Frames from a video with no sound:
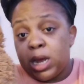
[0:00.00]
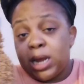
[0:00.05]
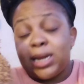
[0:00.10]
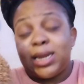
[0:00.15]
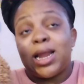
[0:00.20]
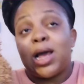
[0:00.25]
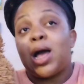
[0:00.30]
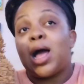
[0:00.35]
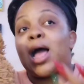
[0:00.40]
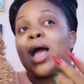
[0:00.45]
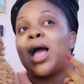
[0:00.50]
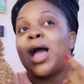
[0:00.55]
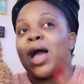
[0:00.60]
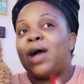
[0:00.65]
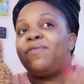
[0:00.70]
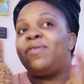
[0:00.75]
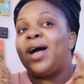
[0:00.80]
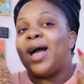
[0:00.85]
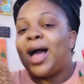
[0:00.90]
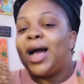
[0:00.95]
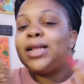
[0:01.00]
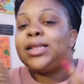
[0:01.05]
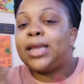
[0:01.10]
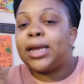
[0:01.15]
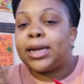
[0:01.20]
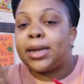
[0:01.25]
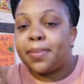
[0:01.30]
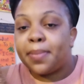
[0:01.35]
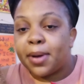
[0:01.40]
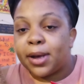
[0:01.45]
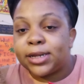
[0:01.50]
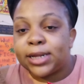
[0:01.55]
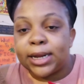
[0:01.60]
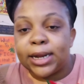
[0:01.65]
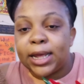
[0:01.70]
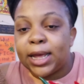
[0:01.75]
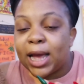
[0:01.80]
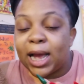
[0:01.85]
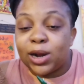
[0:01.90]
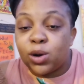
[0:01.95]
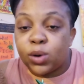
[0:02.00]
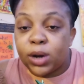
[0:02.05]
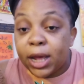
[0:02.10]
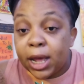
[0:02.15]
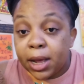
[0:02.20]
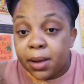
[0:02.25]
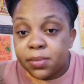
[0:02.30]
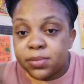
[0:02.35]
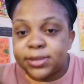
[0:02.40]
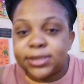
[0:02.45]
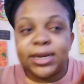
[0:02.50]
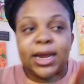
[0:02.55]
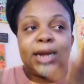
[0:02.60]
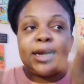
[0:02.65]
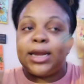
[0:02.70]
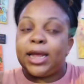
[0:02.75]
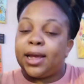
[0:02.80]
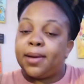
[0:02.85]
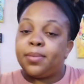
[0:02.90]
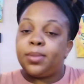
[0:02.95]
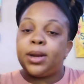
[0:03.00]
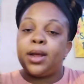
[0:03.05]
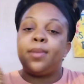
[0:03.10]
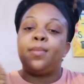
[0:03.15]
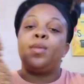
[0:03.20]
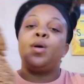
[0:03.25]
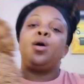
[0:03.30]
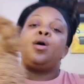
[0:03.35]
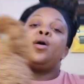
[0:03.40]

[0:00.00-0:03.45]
Now I have had teddy bears that didn't have no names and I named them.